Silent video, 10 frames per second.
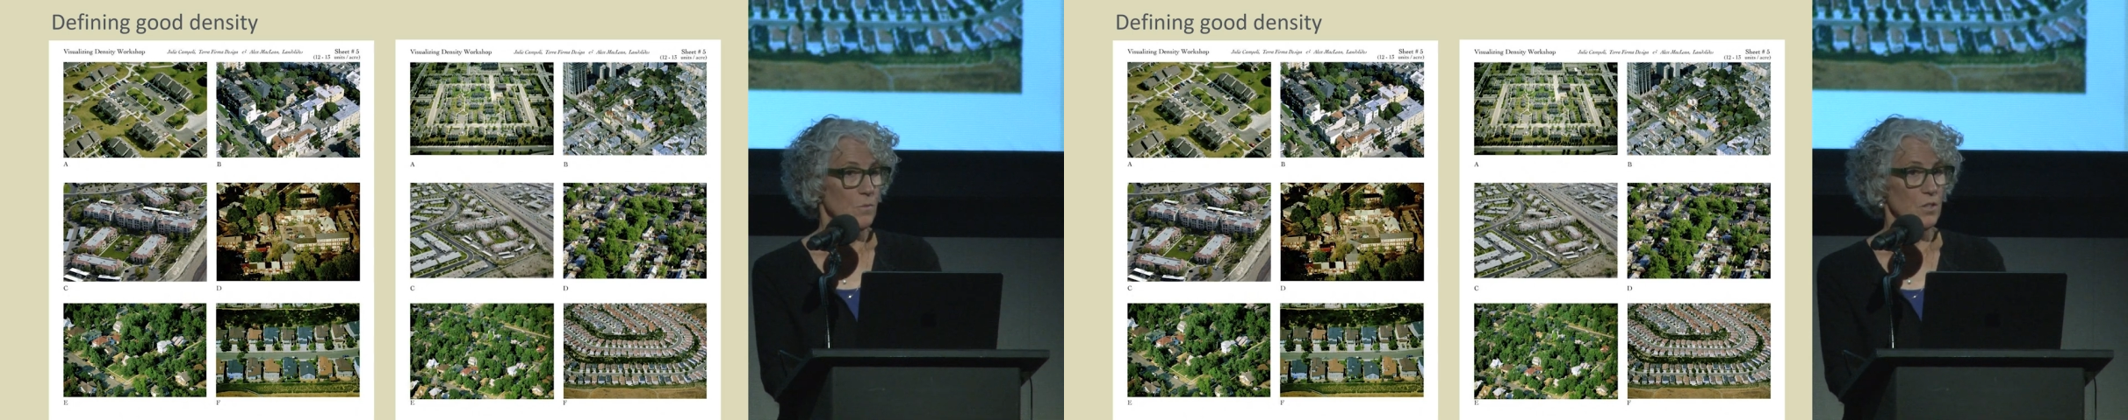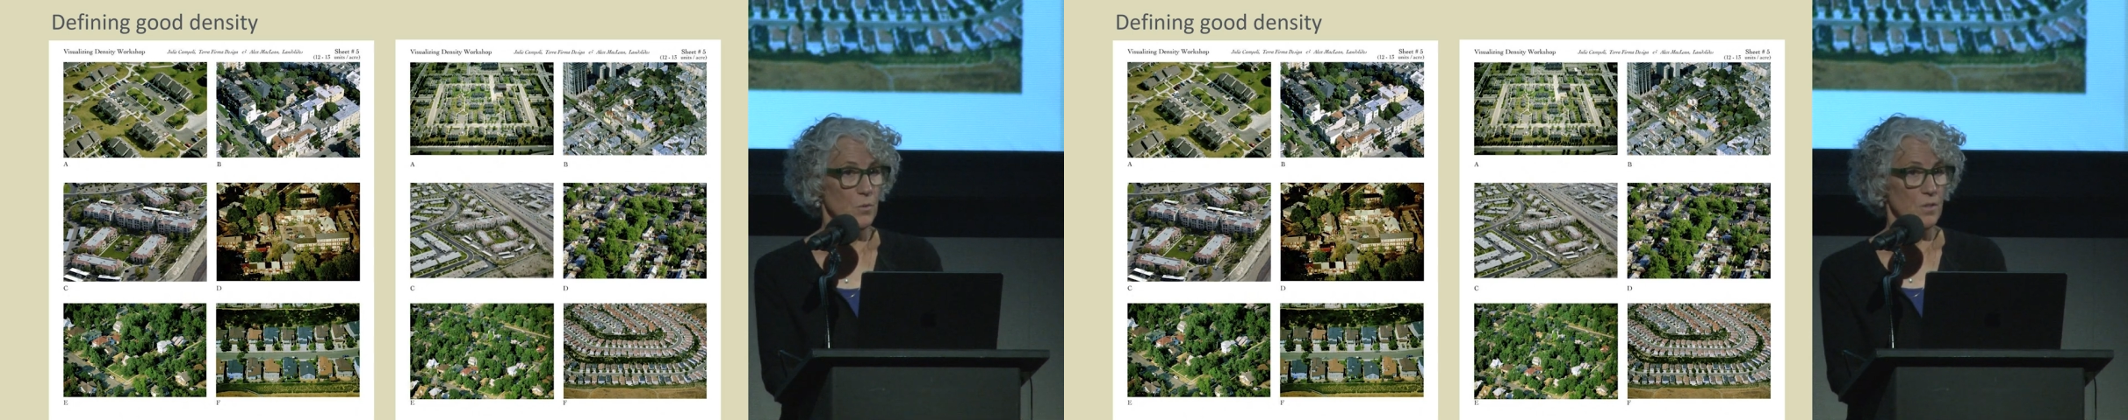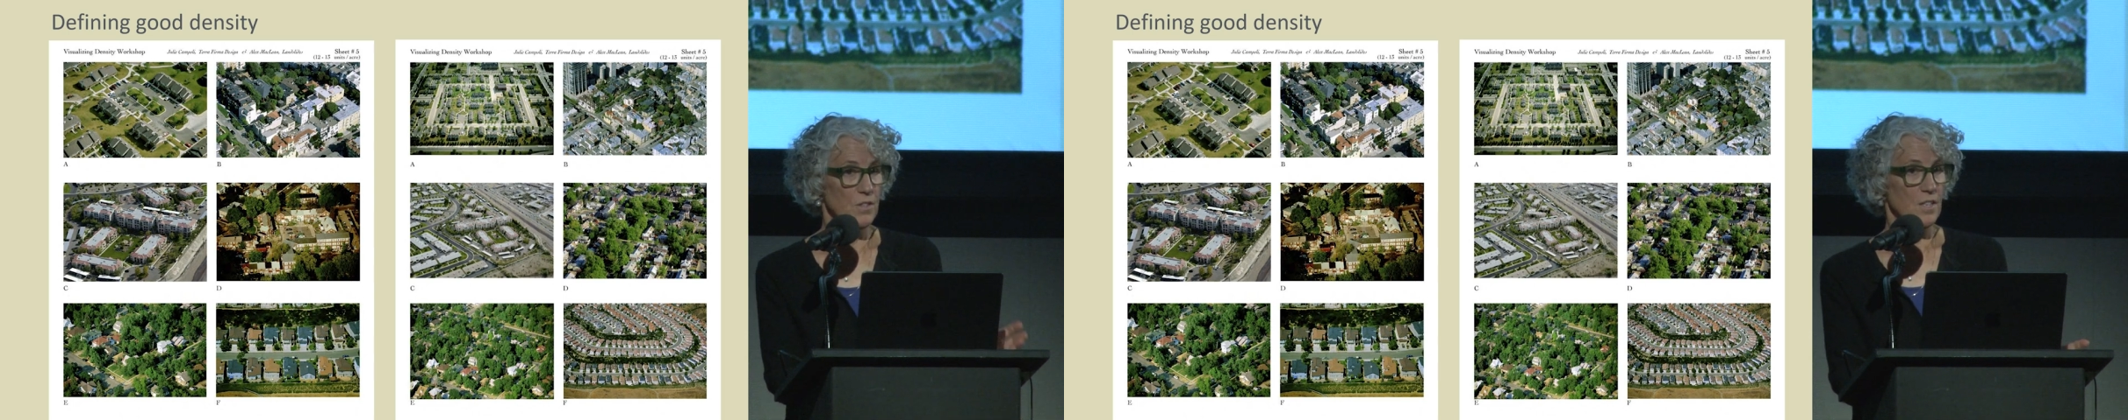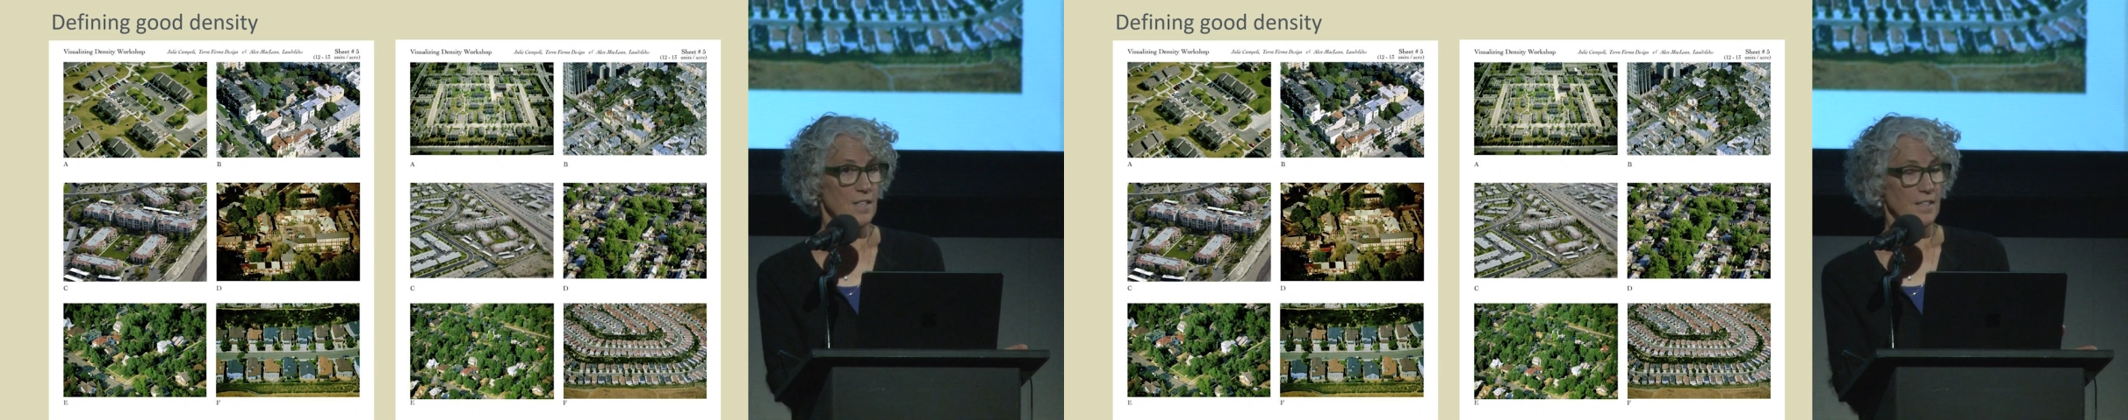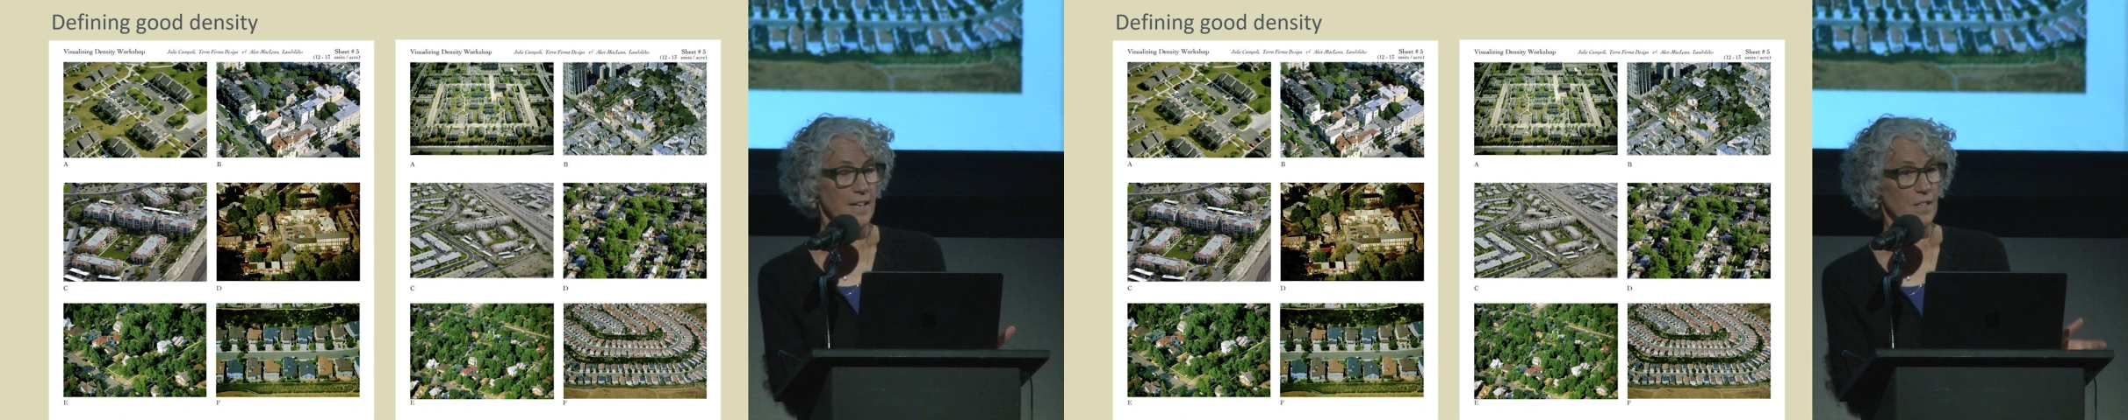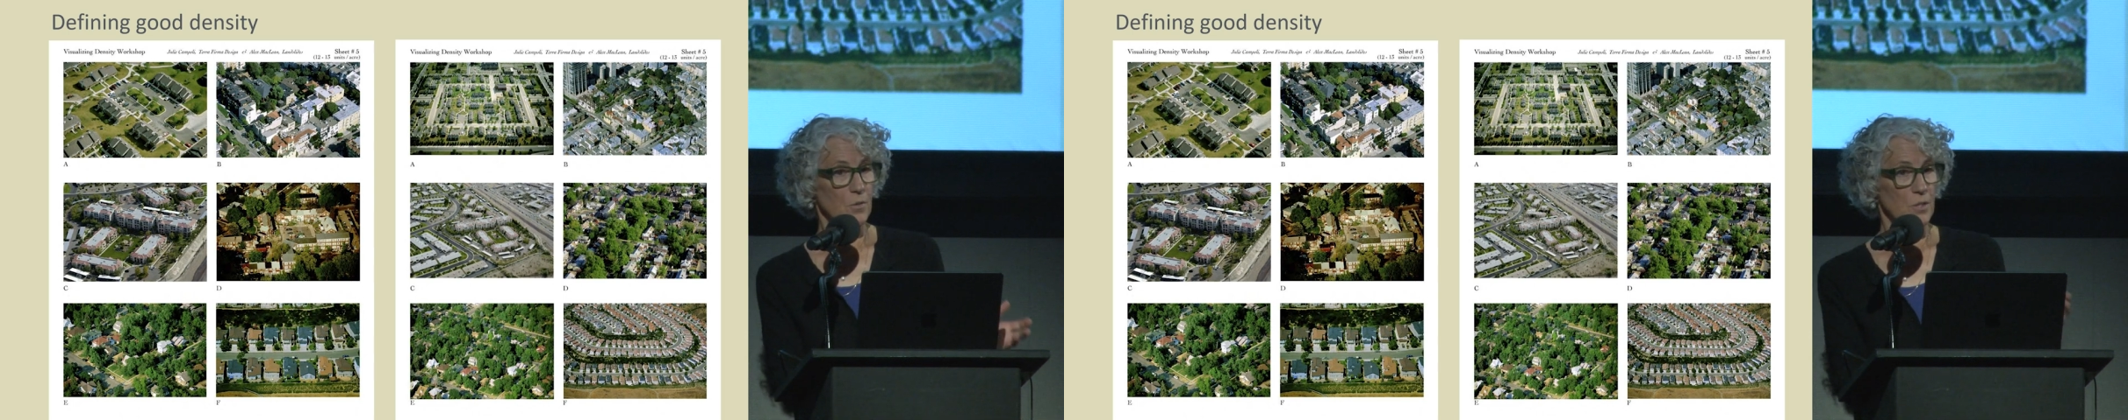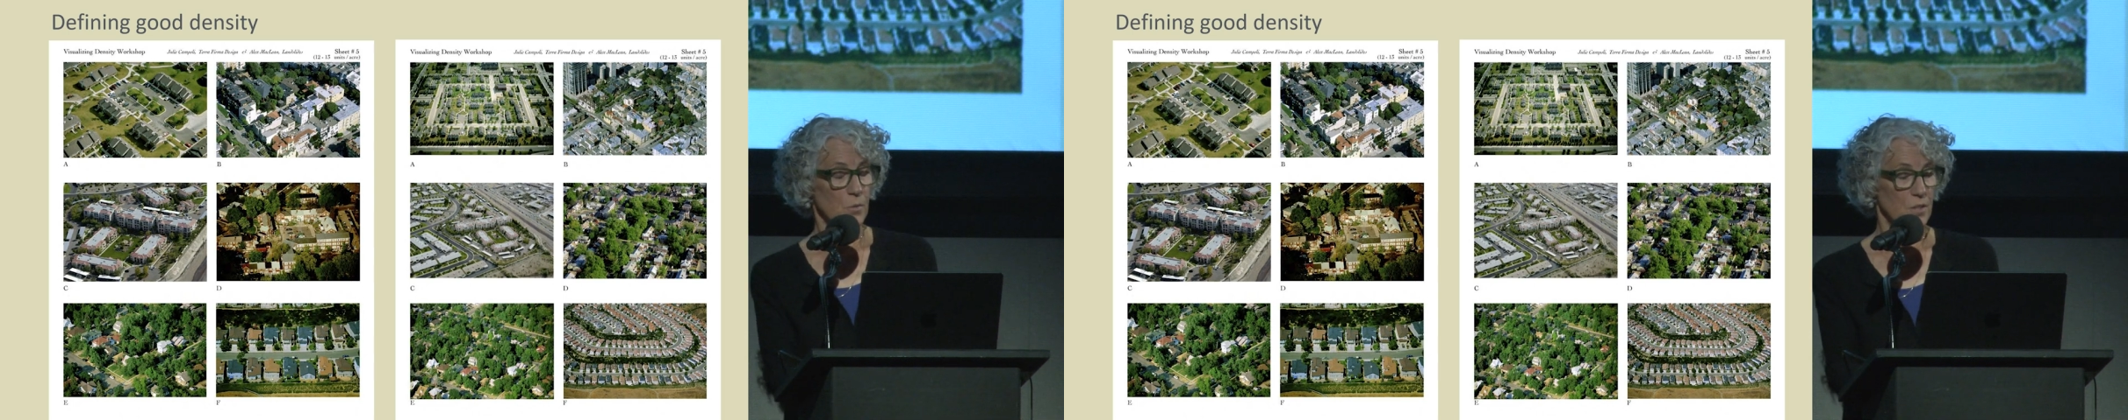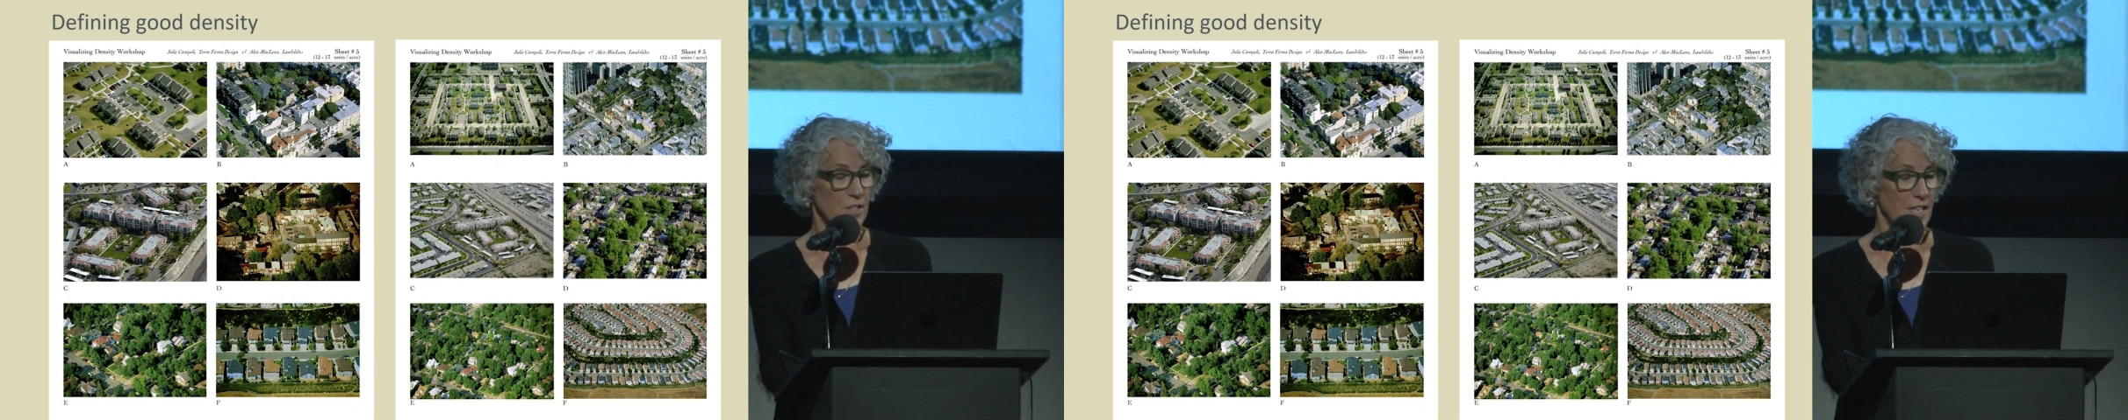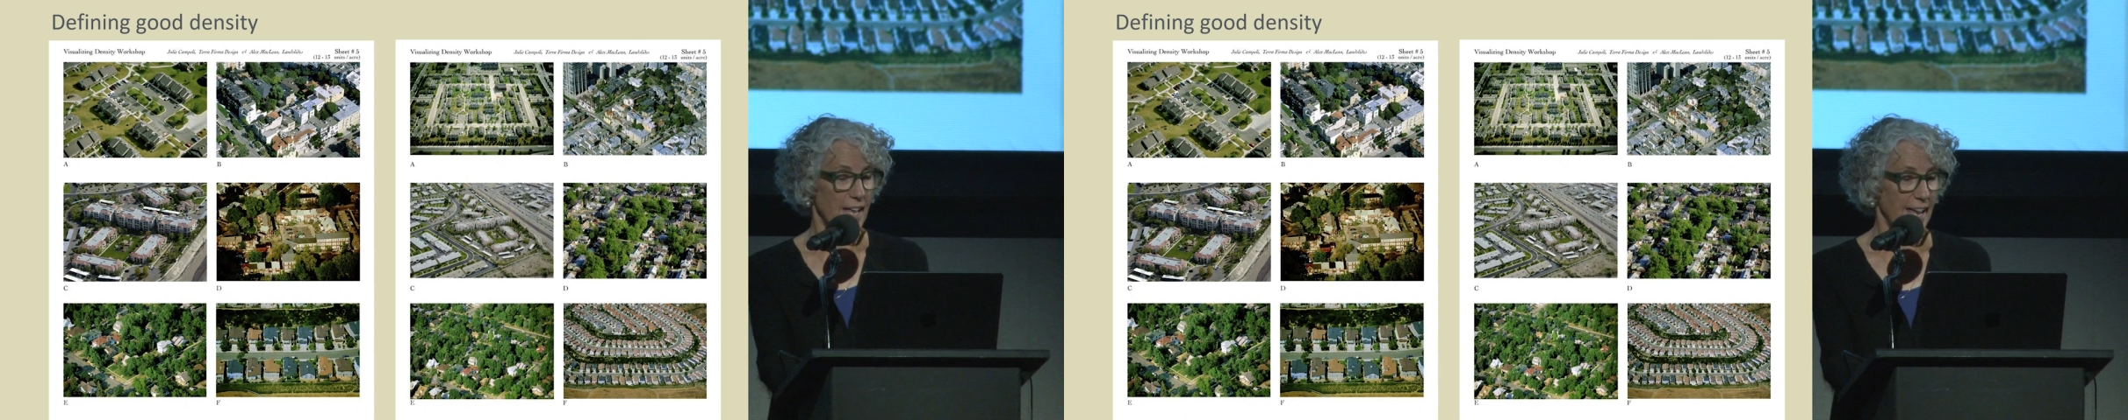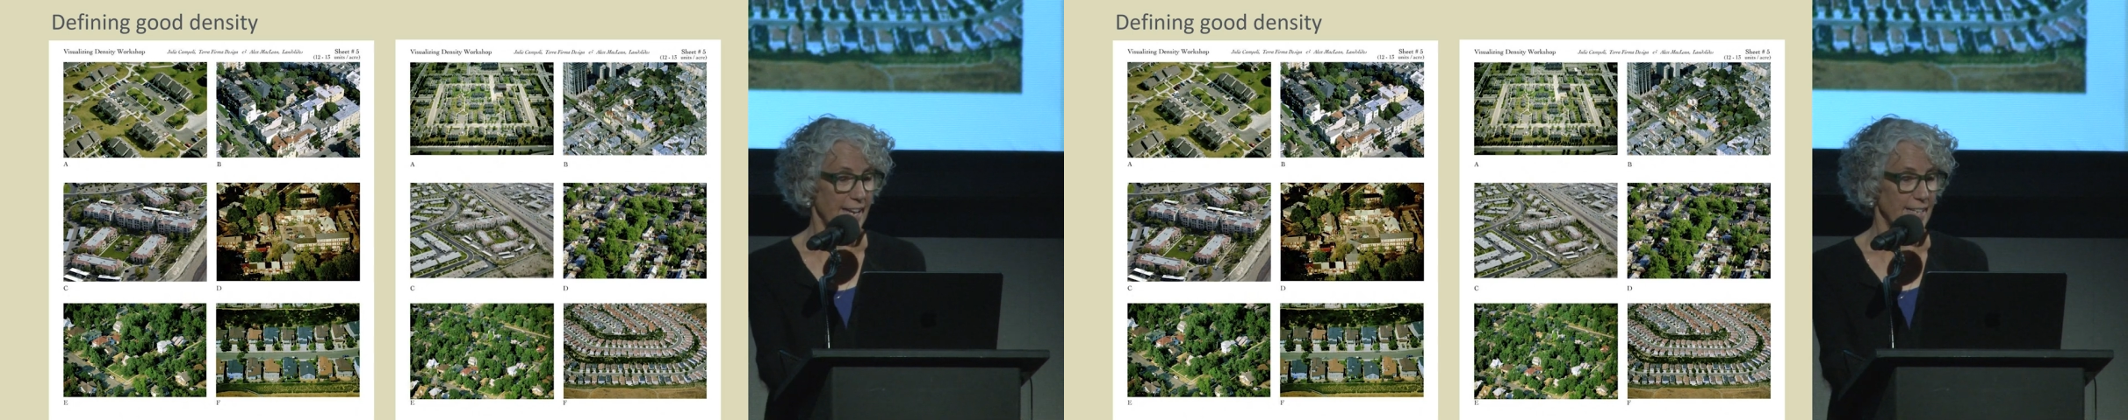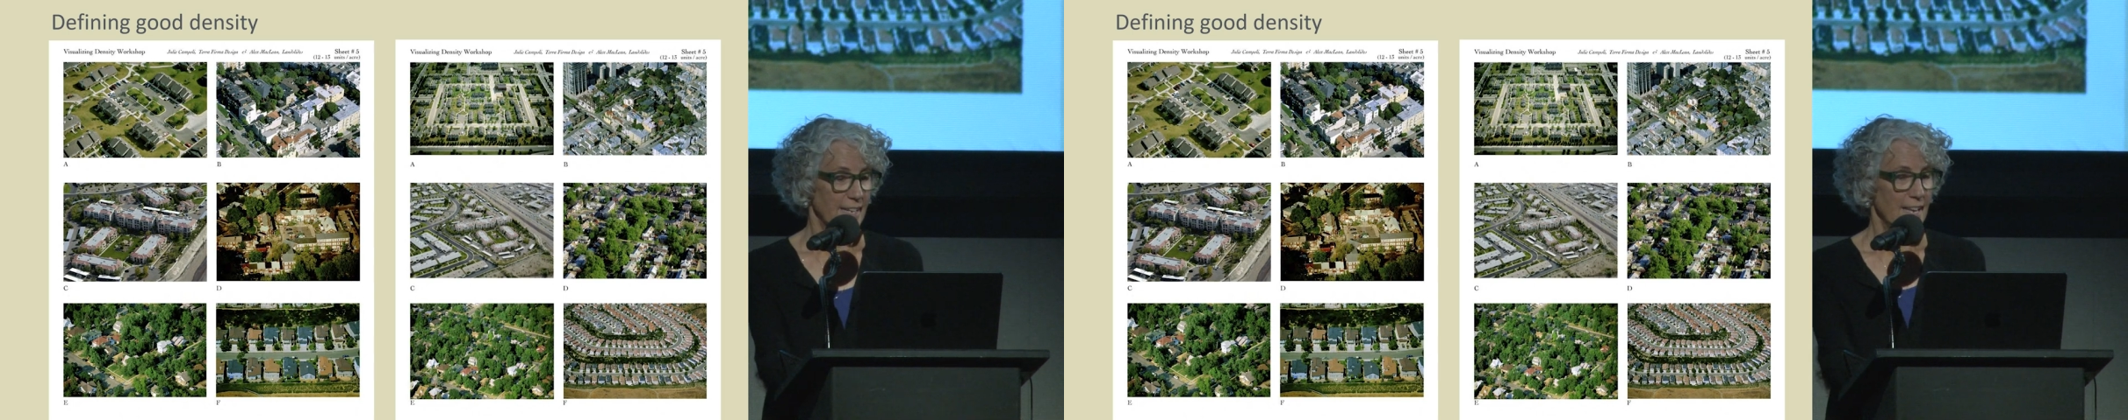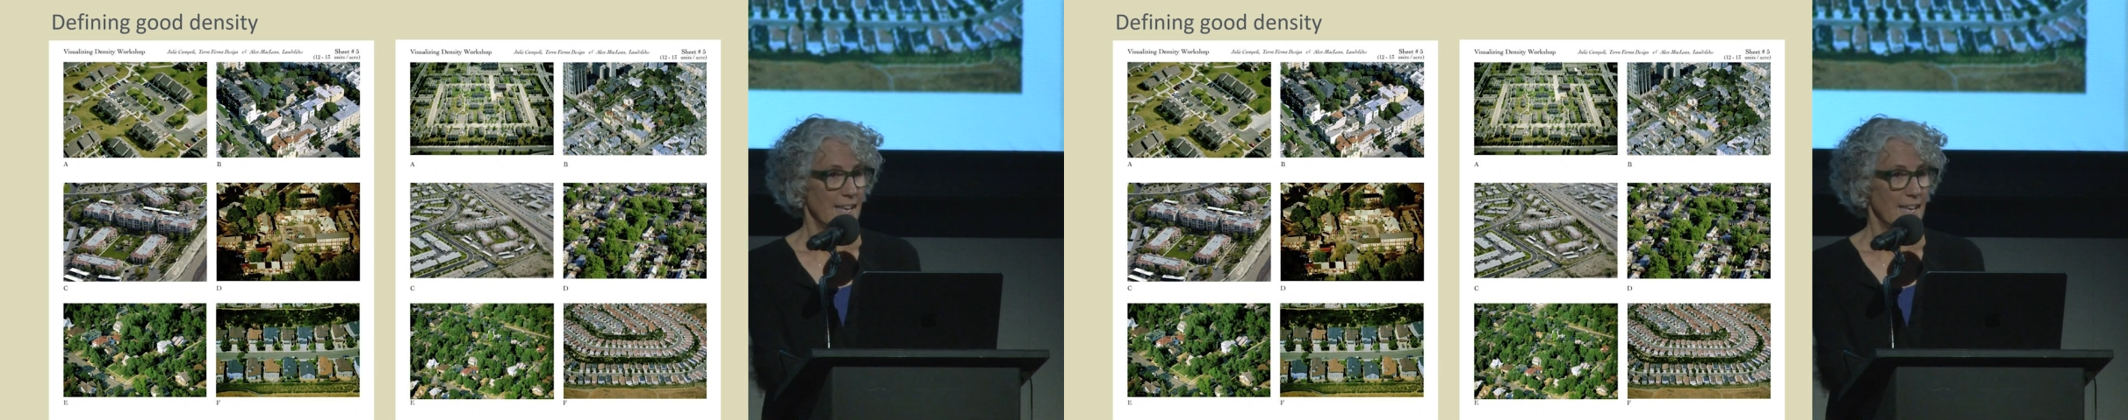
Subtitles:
Which ones do they like? Which ones do they hate?